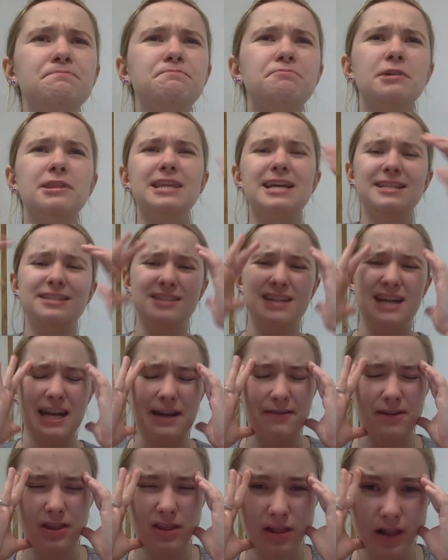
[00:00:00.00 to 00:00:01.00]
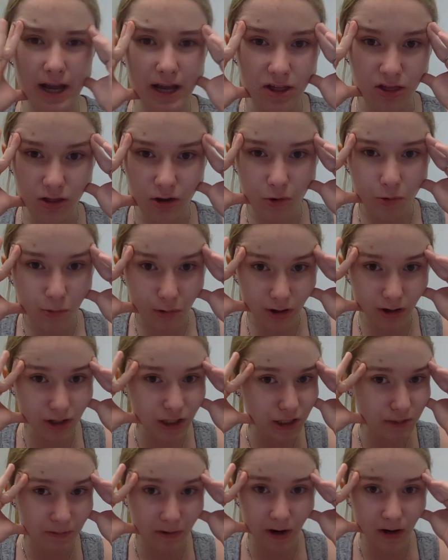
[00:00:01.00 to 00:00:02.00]
But that's not even like the
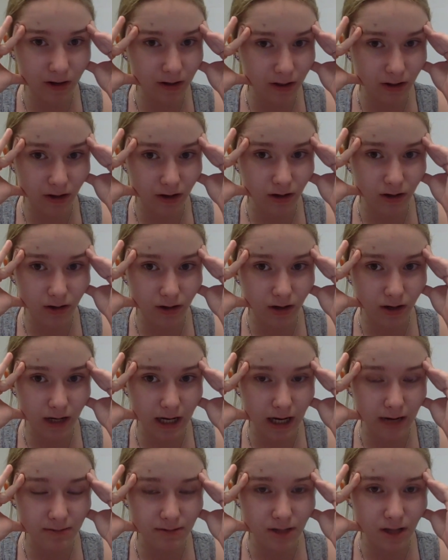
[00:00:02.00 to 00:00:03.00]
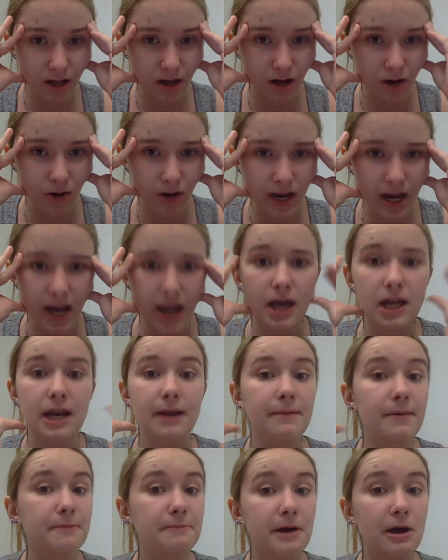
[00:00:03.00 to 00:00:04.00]
worst part of the Hunger Games, though, and
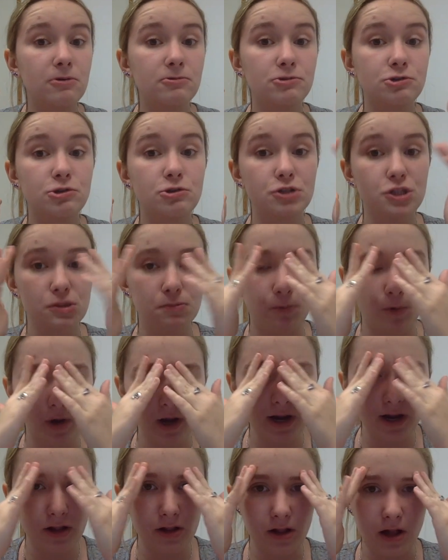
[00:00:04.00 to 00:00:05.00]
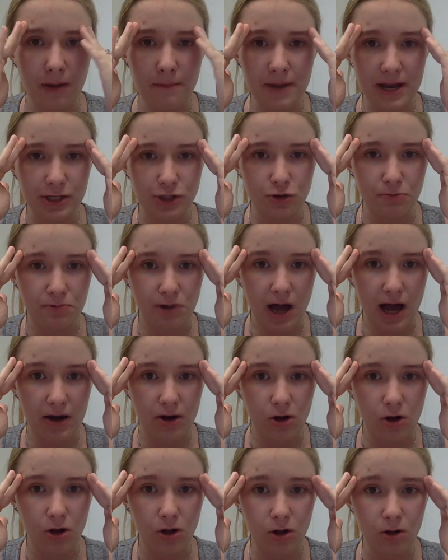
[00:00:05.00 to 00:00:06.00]
I'm about to spoil a major plot
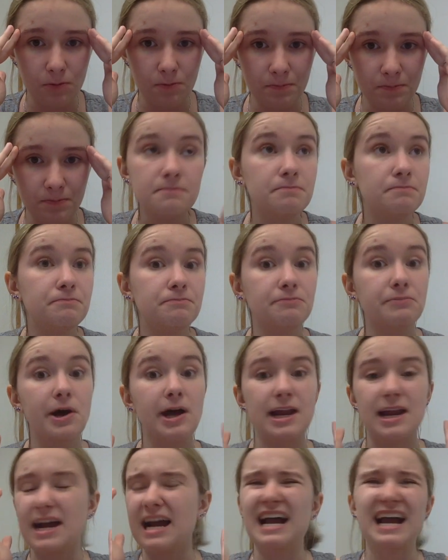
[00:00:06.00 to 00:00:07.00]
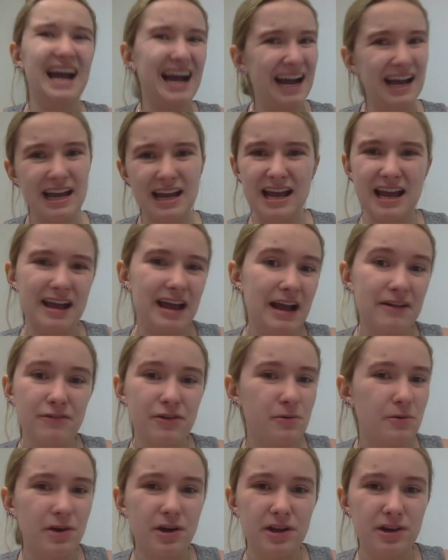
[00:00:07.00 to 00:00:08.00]
hole. But
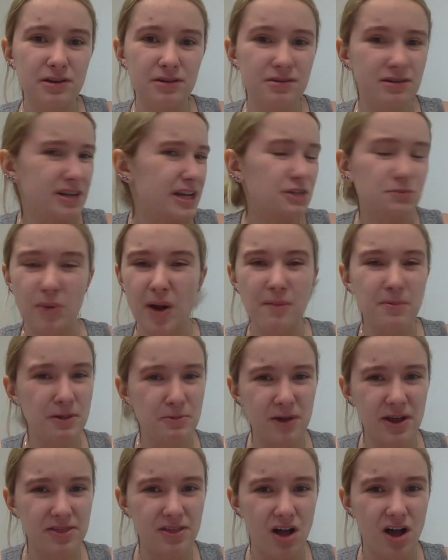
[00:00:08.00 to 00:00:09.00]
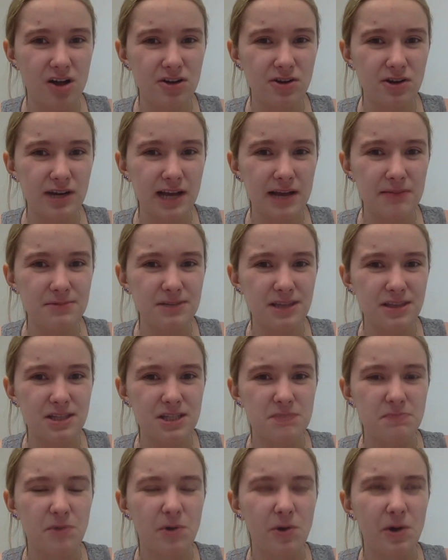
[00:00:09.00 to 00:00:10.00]
everyone has probably read the Hunger Games at
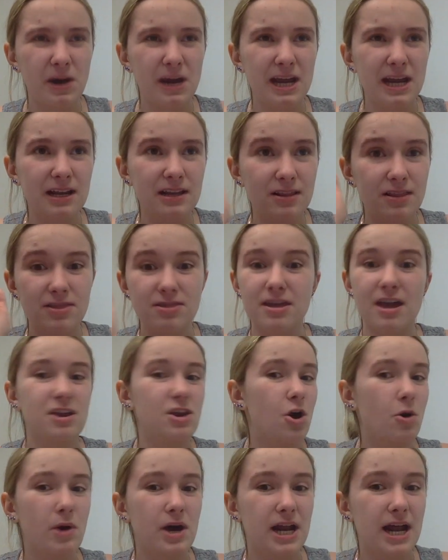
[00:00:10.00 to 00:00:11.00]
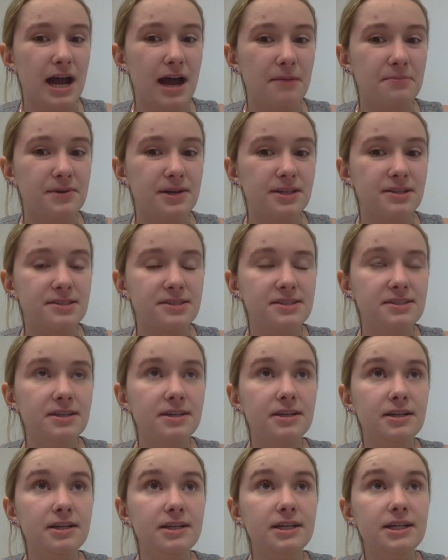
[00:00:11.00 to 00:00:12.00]
this point, they know what happens.
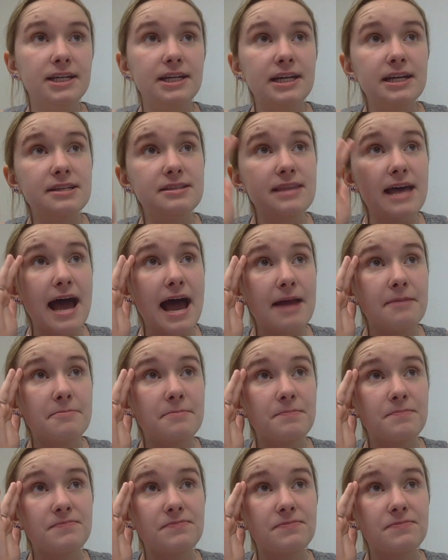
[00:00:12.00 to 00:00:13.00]
Is that